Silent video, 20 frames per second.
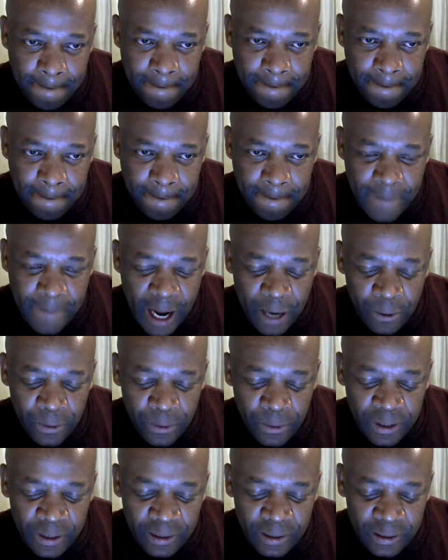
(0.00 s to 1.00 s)
I
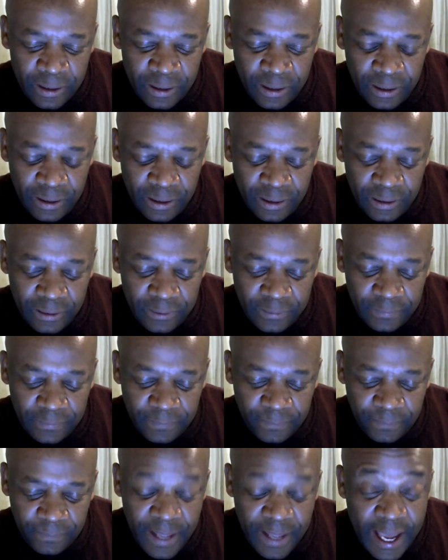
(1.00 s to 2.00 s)
will
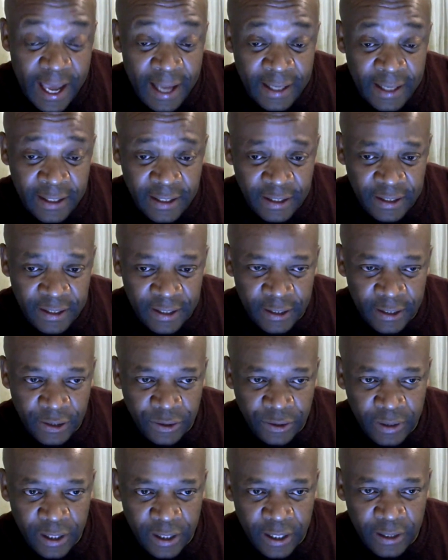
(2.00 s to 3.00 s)
end here
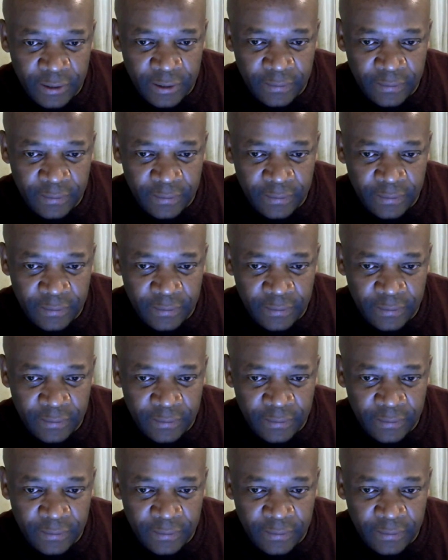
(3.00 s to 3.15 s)
today.